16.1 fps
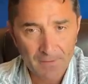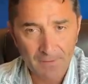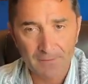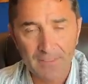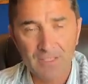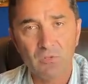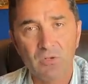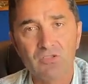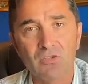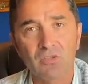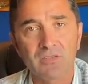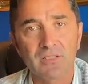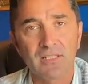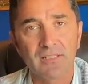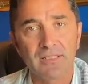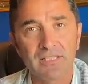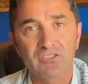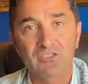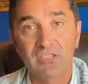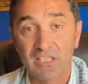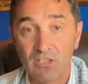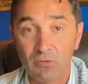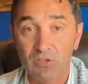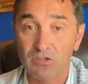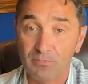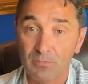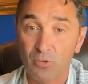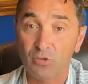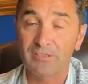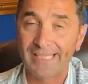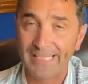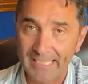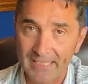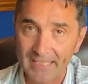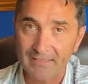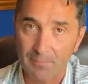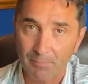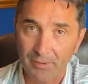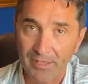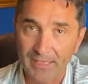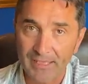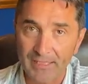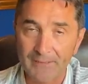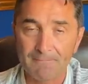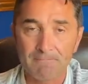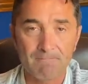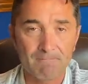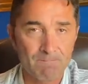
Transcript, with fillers: He was on the list. He was supposedly in the plane.